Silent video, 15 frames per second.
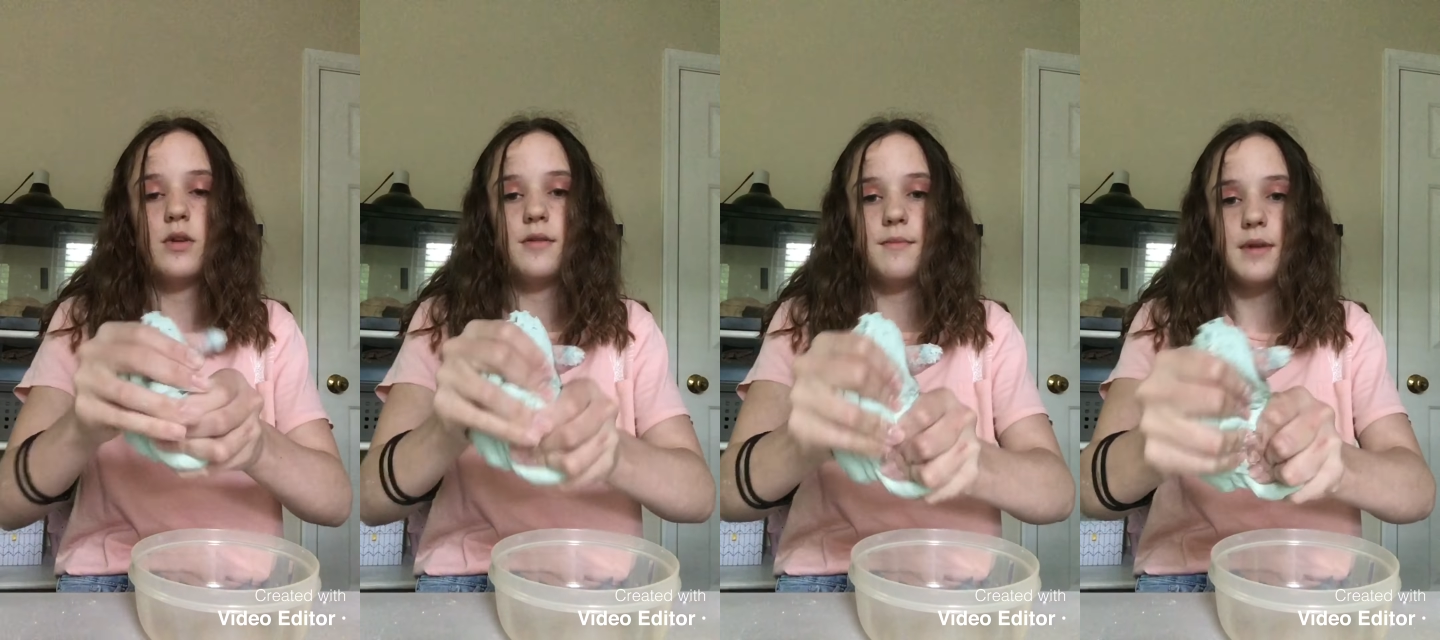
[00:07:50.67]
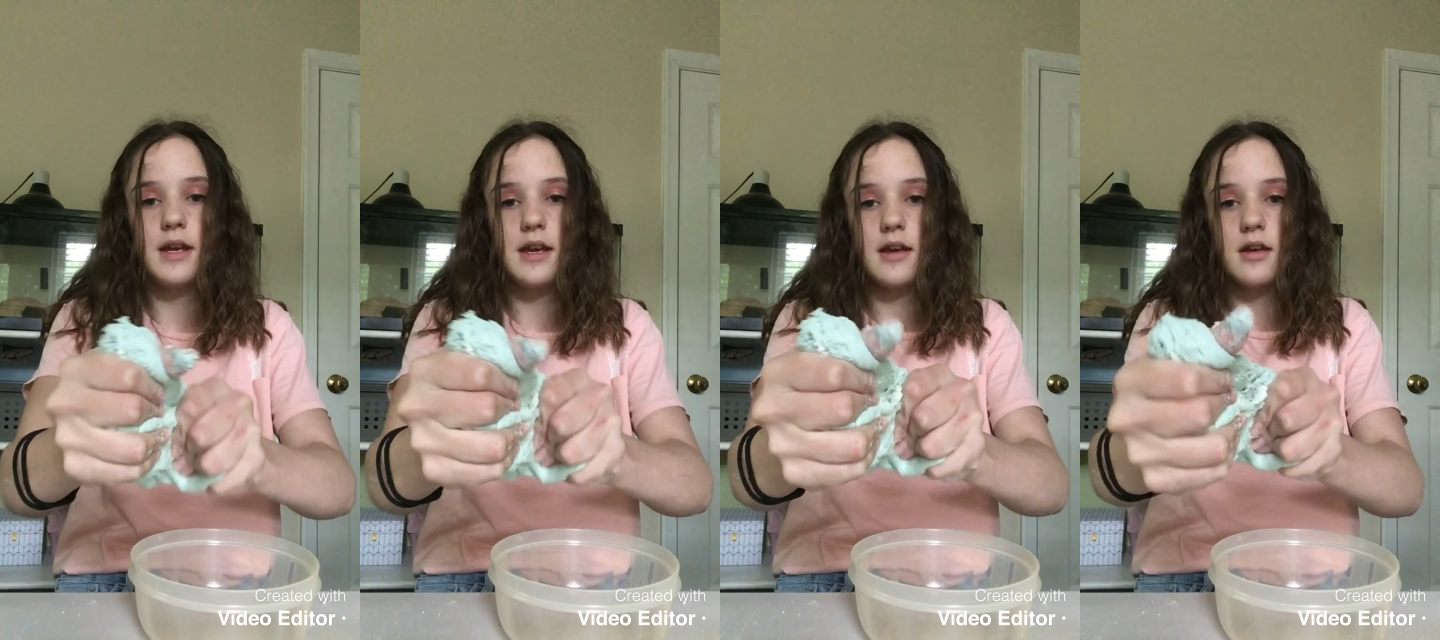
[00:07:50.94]

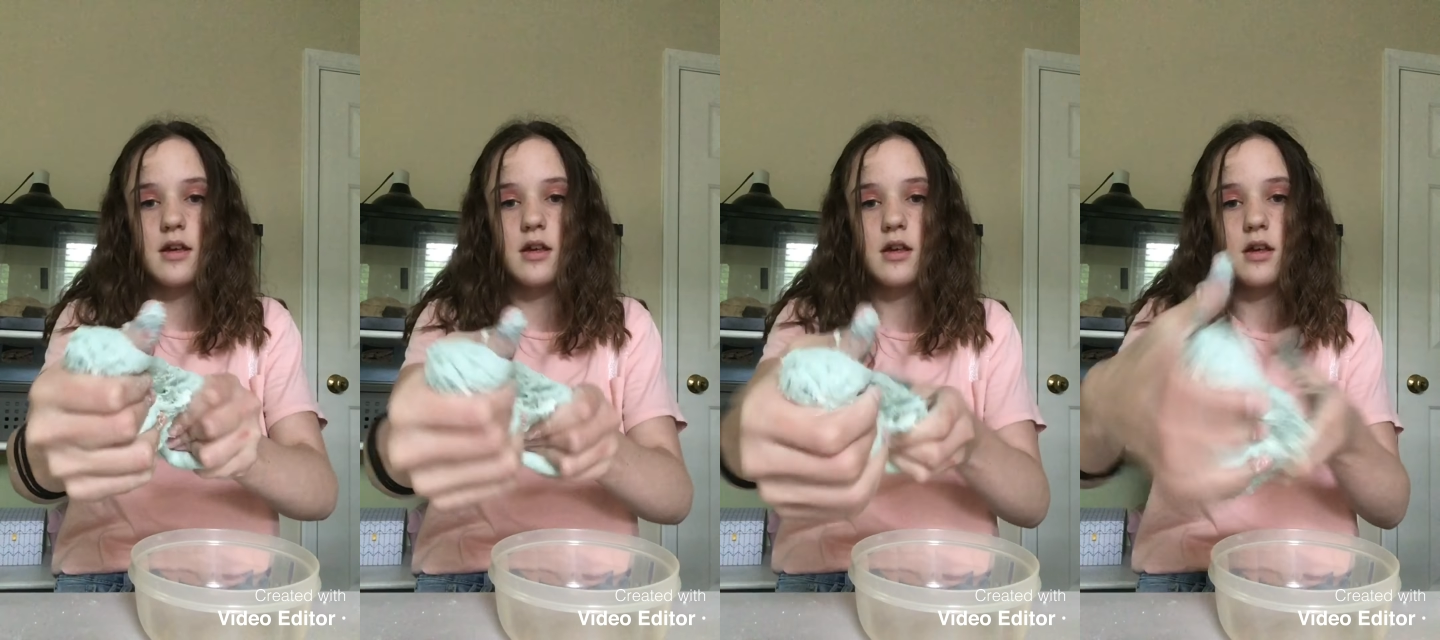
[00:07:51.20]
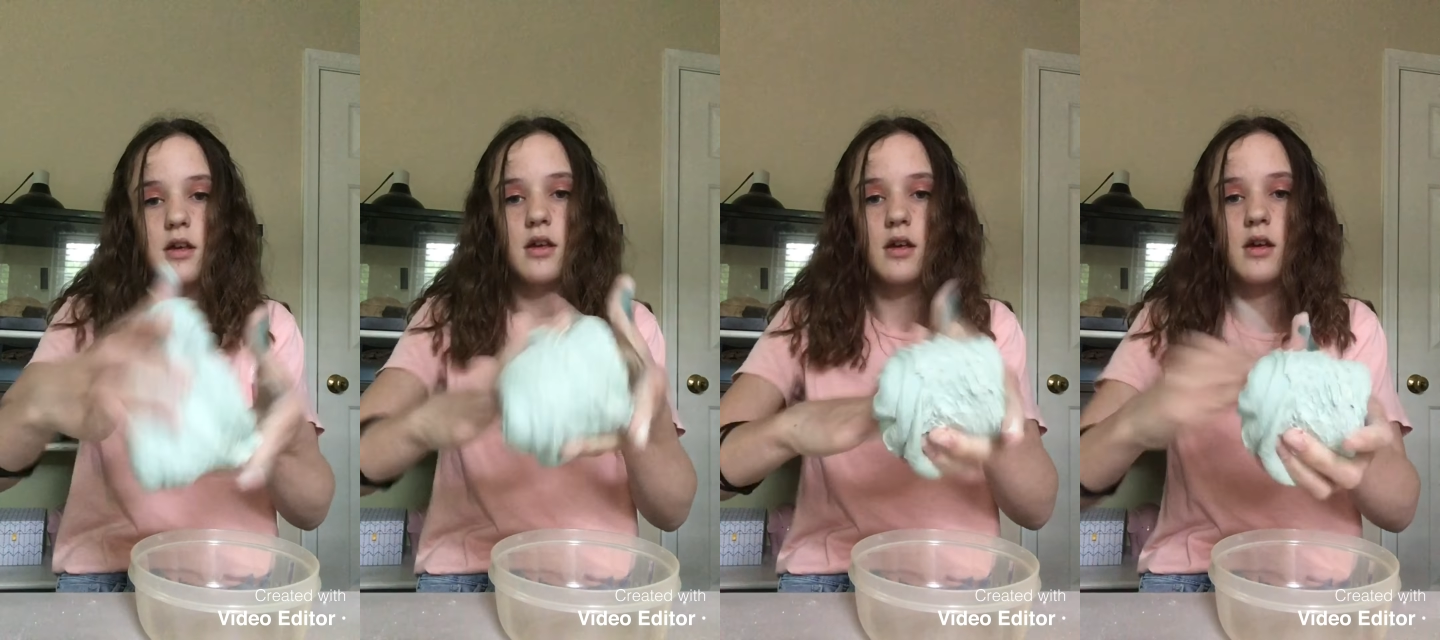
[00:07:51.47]
And if your
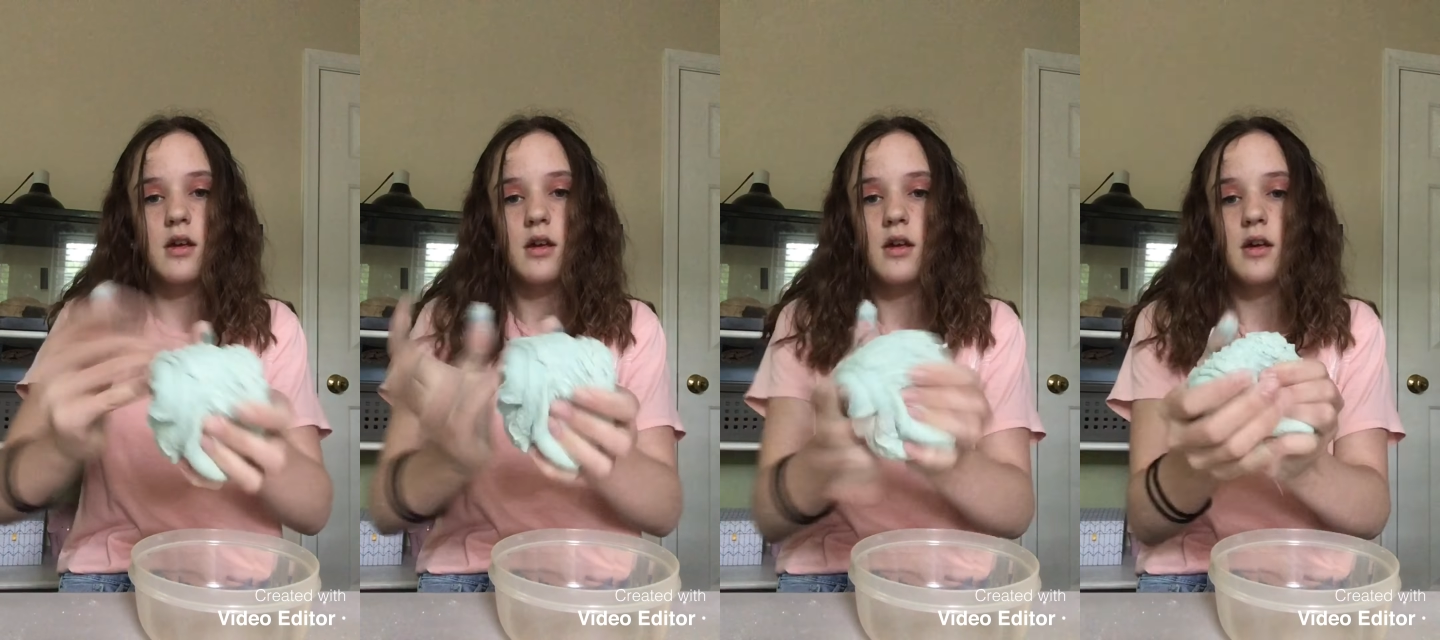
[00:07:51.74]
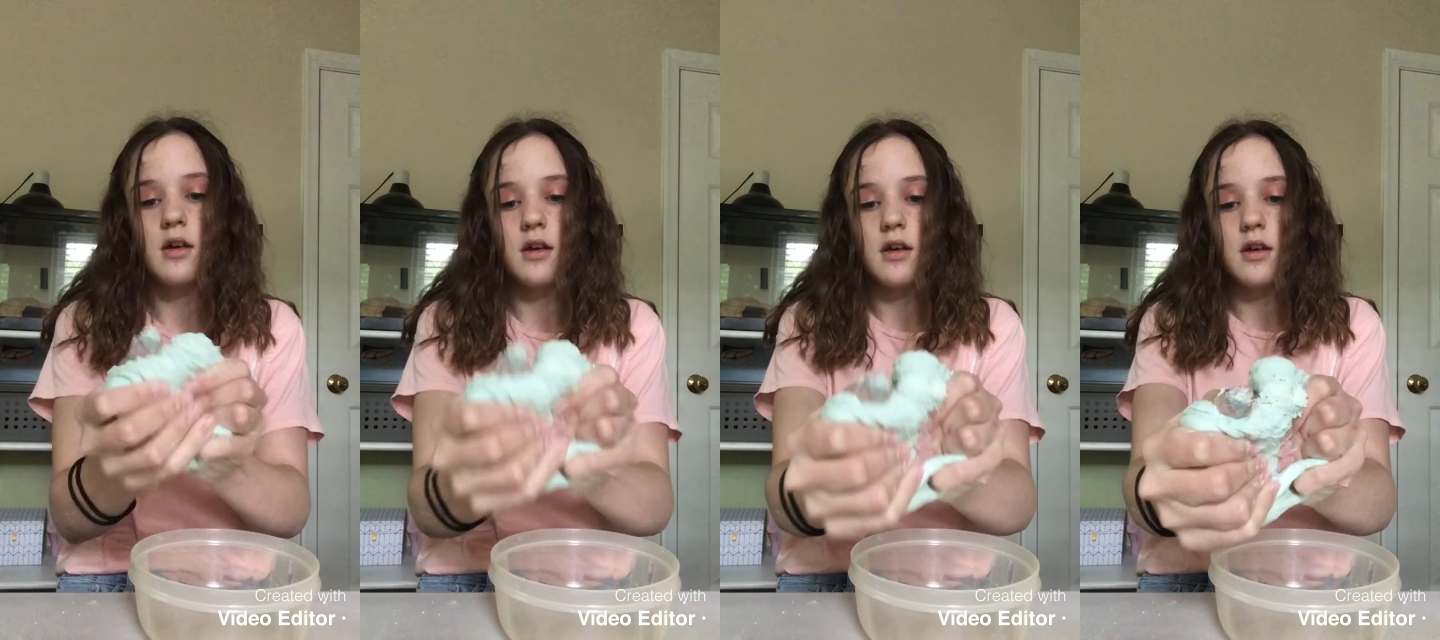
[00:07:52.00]
color has not
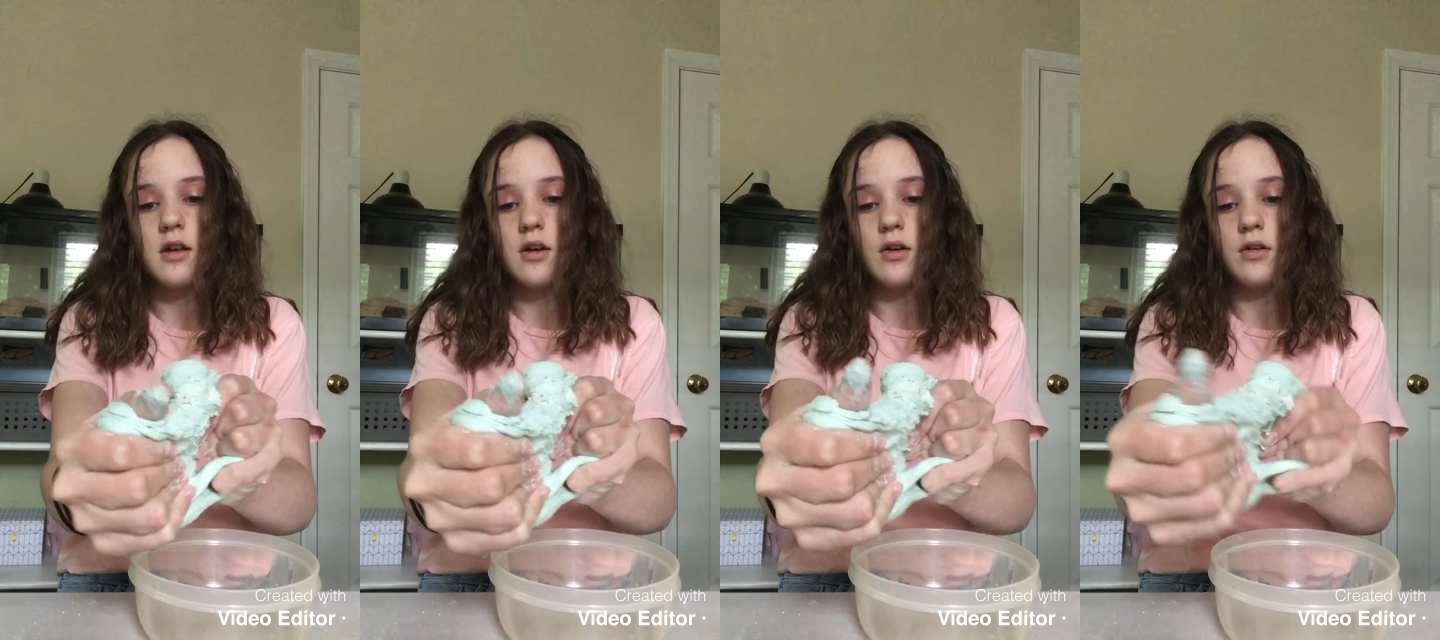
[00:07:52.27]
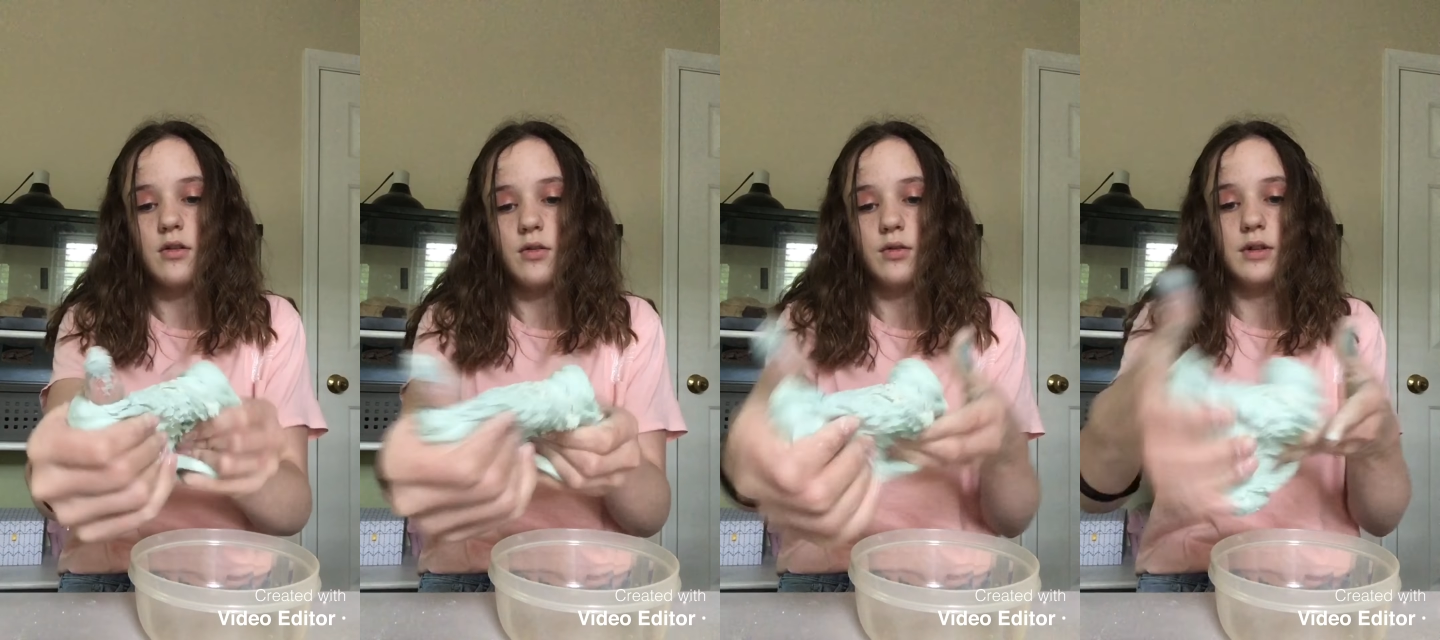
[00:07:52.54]
enhanced
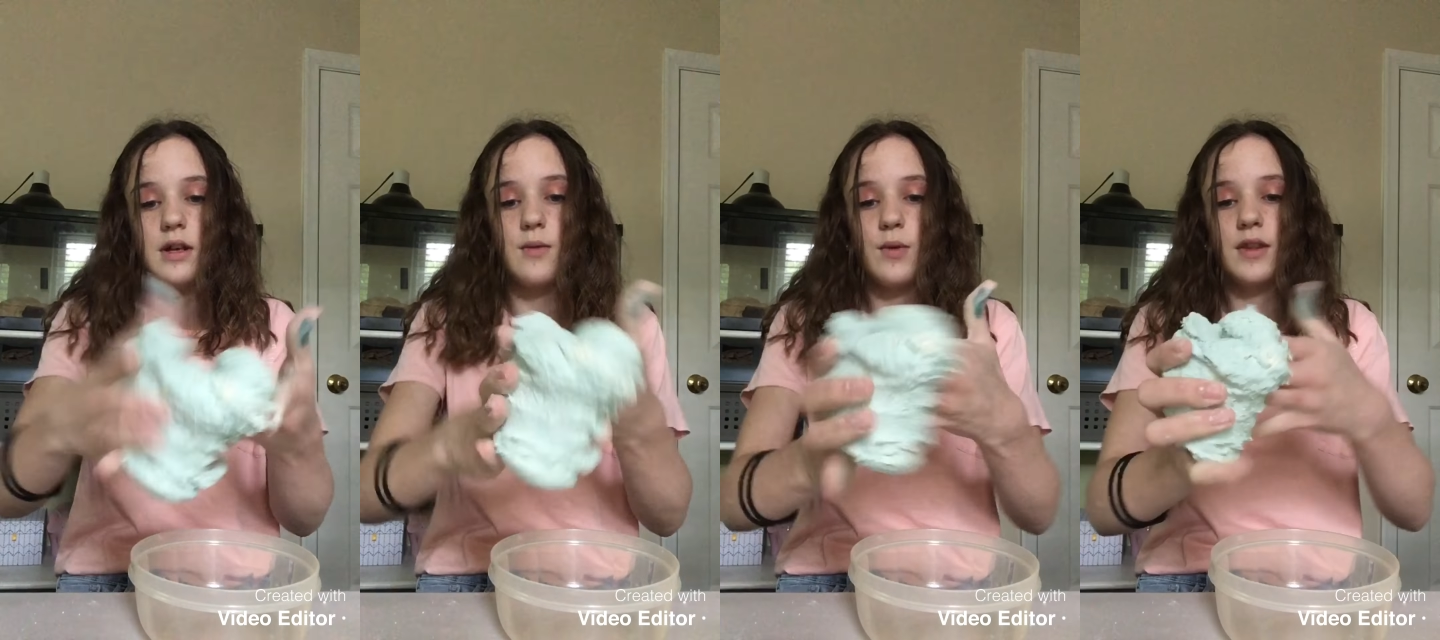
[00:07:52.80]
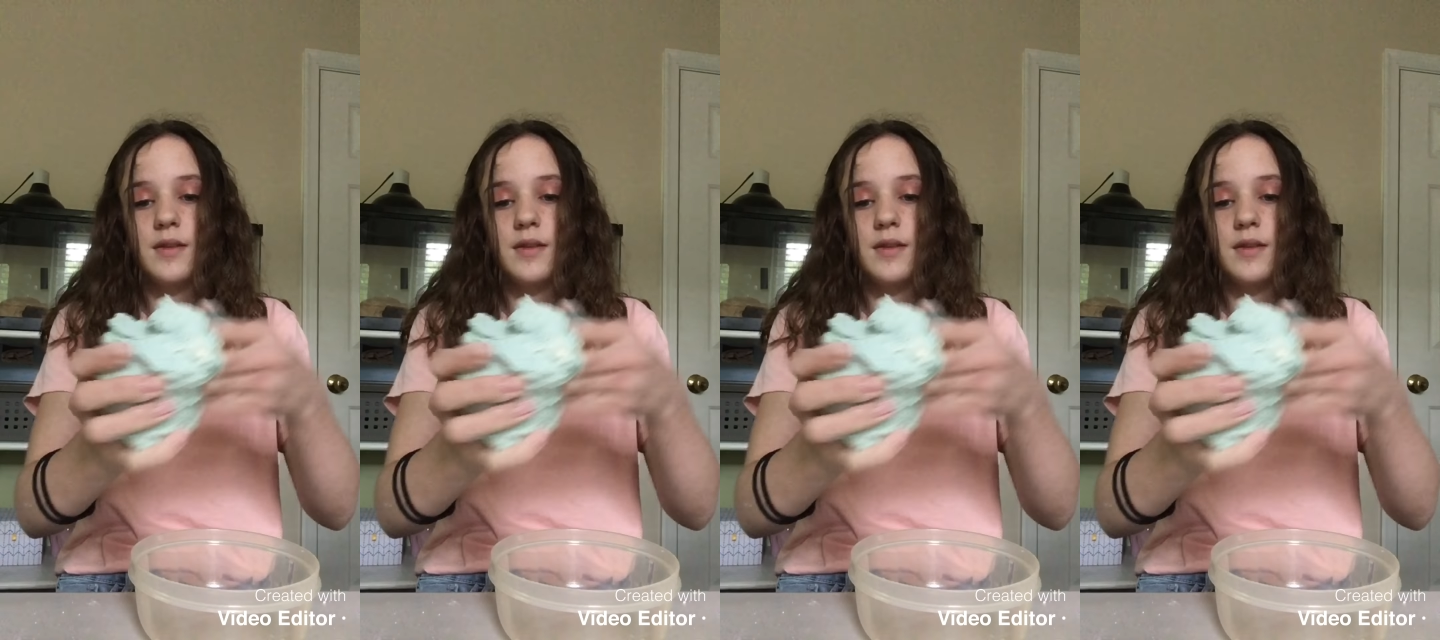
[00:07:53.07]
yet,